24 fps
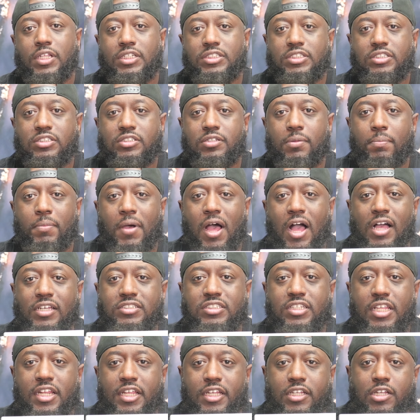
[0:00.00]
this is the
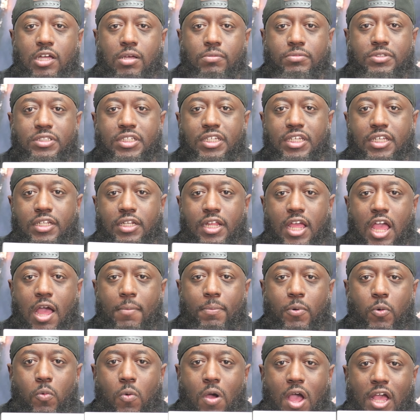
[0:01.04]
box that it comes in,
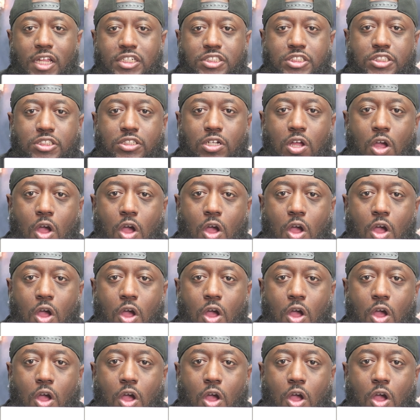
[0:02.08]
Apple Watch